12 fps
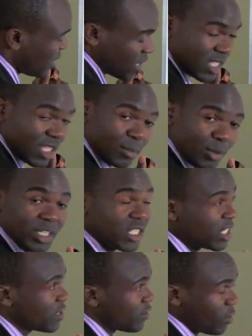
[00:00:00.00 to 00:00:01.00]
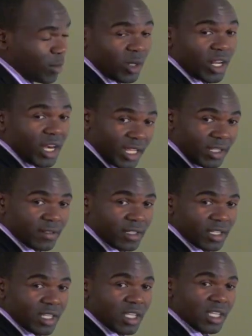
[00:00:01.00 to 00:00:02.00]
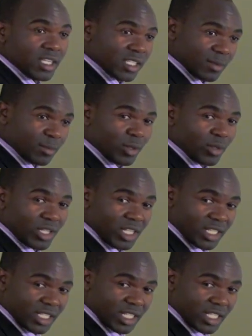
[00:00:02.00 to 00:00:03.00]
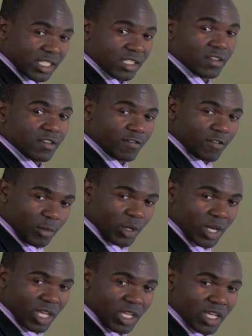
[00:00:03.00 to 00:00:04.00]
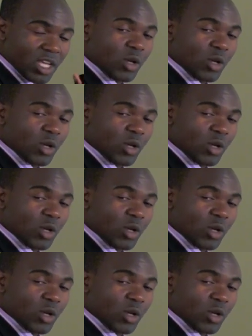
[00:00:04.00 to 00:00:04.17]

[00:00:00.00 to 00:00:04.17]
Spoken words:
The simple interest formula, right? Simple interest formula.